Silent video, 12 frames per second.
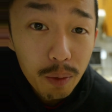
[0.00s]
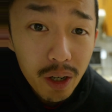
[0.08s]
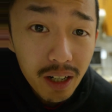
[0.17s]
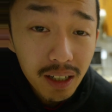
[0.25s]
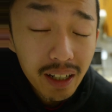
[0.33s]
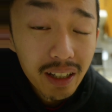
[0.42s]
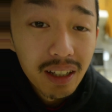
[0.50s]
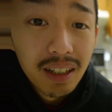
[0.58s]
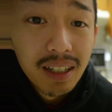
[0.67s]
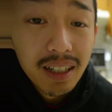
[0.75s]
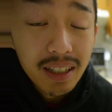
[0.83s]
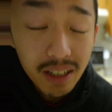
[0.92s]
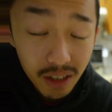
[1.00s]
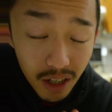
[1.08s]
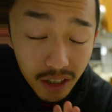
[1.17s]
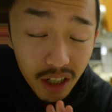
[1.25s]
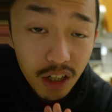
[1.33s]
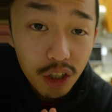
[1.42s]
work, does
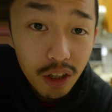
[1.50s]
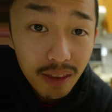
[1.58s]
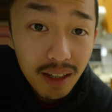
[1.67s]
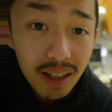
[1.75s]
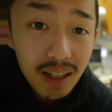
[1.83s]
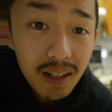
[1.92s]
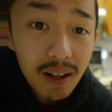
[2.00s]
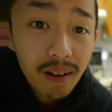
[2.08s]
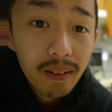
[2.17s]
not touch a thing.